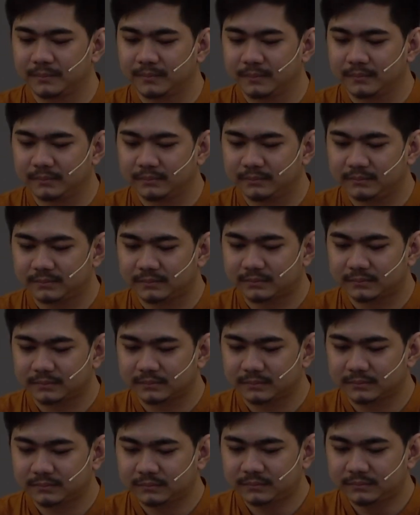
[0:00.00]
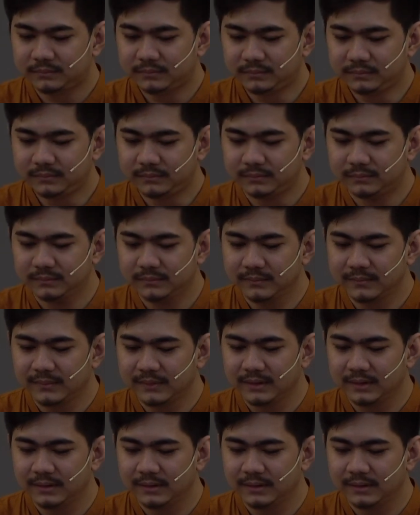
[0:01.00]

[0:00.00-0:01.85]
(no one is talking)